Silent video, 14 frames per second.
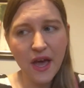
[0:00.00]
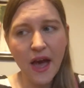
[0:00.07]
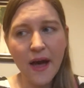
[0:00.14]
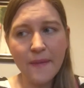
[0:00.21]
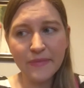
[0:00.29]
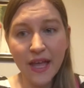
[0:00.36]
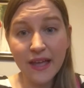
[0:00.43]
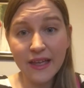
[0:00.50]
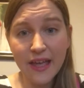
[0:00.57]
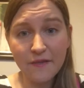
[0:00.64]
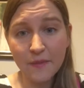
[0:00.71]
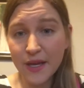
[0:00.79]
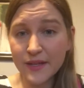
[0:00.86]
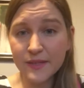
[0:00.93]
I
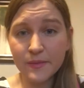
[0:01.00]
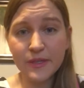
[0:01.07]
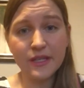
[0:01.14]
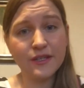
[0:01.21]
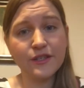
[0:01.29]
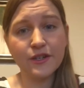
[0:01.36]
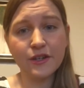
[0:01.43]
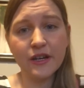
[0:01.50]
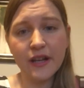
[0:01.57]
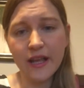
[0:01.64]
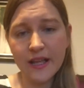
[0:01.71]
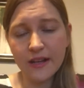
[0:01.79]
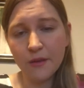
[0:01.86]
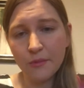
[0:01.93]
have my husband insert it
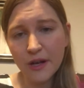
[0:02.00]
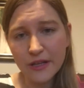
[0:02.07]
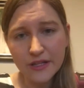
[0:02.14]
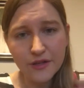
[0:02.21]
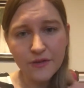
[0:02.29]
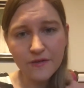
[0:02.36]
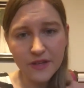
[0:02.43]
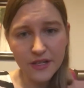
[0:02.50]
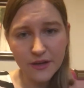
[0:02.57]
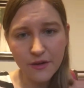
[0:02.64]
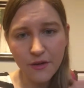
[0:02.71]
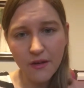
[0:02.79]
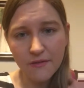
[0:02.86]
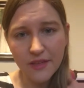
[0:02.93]
in. I'll probably do a
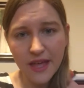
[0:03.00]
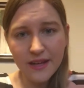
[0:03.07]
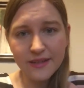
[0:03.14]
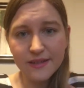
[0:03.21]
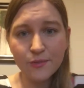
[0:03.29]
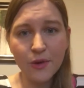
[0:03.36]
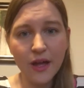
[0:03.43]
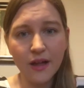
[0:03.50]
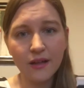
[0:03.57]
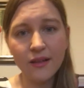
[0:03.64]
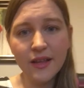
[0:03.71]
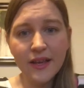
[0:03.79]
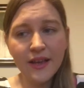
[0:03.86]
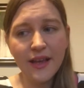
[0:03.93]
video of that as well.